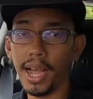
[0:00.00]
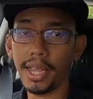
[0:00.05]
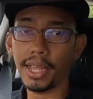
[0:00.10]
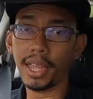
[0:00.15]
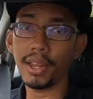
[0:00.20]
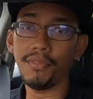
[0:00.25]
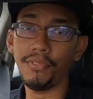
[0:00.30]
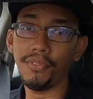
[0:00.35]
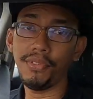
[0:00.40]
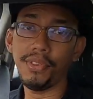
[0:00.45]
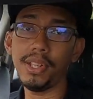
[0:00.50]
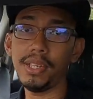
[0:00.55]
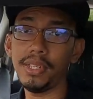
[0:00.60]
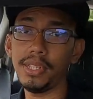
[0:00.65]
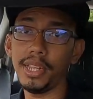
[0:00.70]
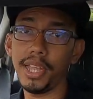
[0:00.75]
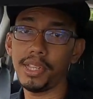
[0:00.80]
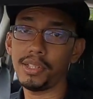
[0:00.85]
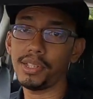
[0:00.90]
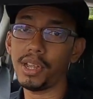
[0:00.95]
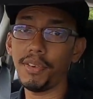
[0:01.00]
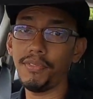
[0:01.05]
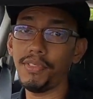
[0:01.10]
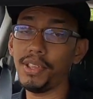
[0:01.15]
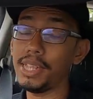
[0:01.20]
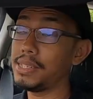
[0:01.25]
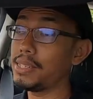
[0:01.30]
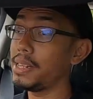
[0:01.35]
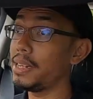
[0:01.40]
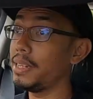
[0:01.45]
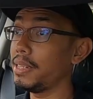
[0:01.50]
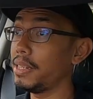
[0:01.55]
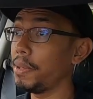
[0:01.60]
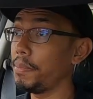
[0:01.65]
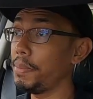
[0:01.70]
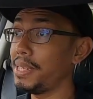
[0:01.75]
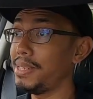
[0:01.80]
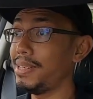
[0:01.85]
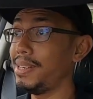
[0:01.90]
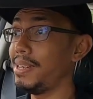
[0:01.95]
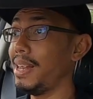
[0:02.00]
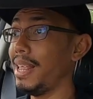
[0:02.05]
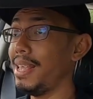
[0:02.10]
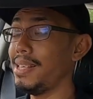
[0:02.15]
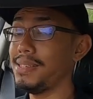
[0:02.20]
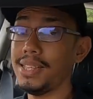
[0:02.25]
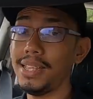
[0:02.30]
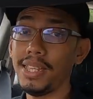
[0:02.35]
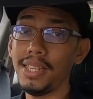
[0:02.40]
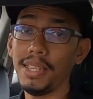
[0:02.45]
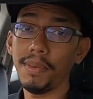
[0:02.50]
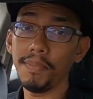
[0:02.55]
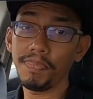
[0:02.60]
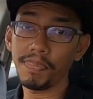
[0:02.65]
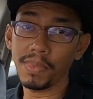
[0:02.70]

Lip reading: I can feel the HR-V is a little bit lazy,